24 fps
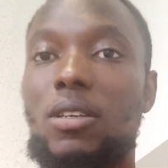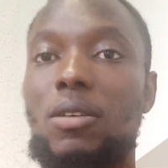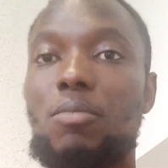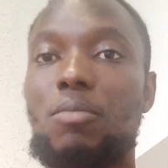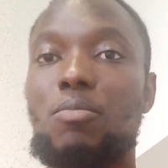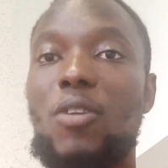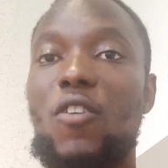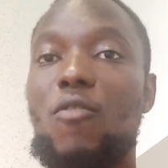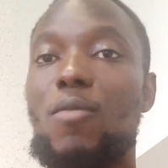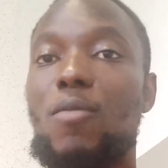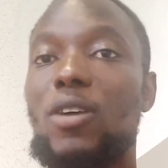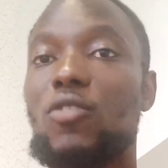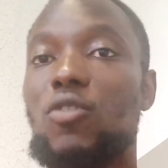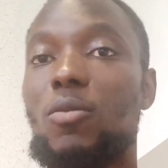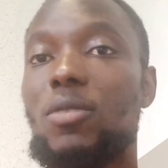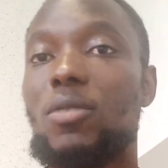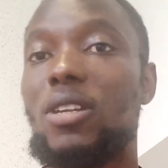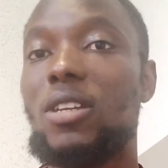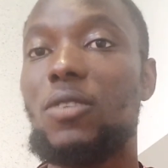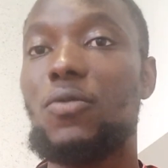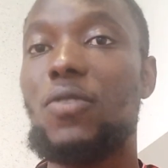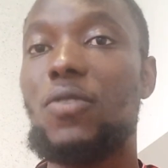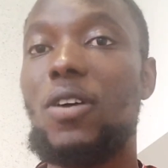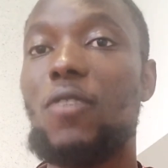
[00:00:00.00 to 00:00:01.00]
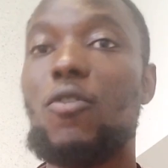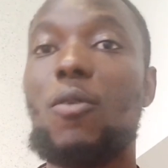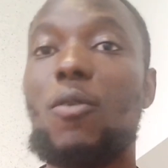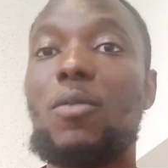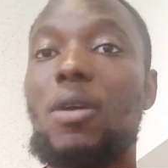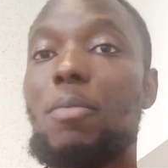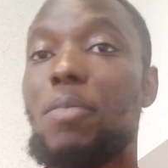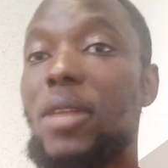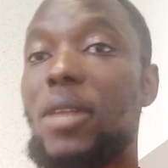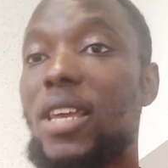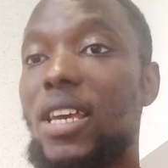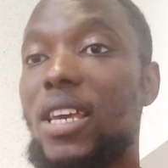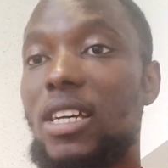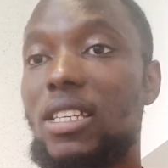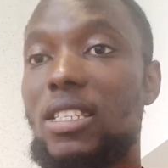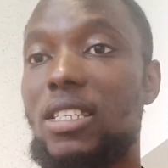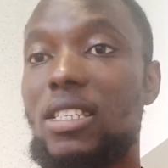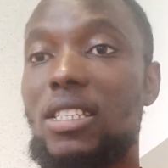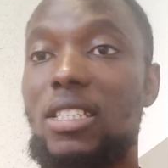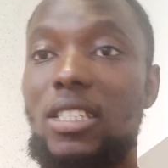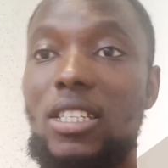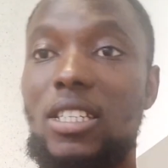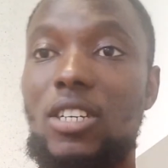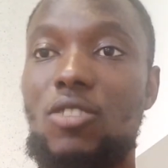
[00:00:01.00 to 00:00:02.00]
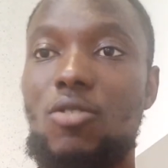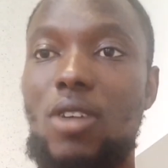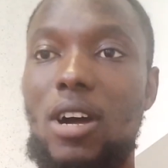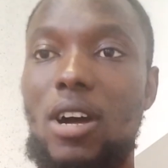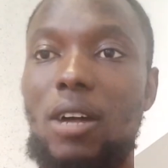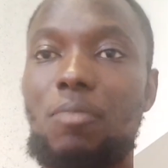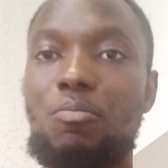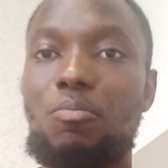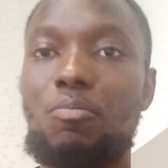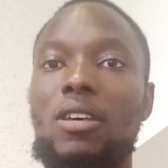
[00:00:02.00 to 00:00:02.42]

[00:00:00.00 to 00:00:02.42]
performance from from the players in general.